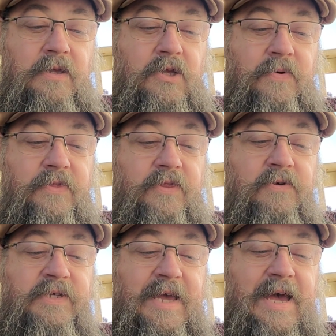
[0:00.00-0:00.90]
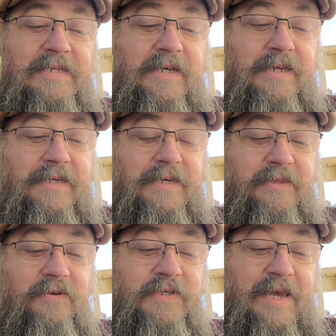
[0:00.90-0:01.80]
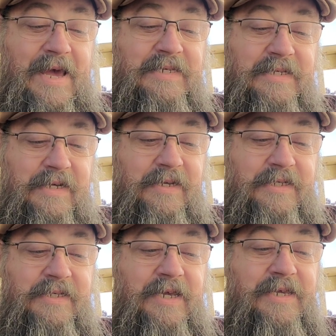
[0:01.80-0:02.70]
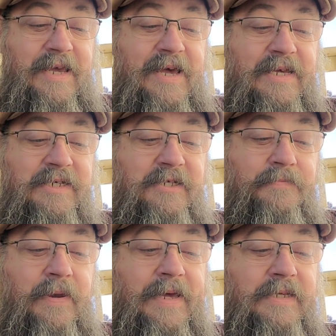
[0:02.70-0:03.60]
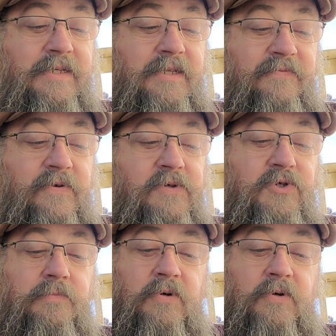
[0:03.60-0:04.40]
You enthusiastically say yes to plans in the future,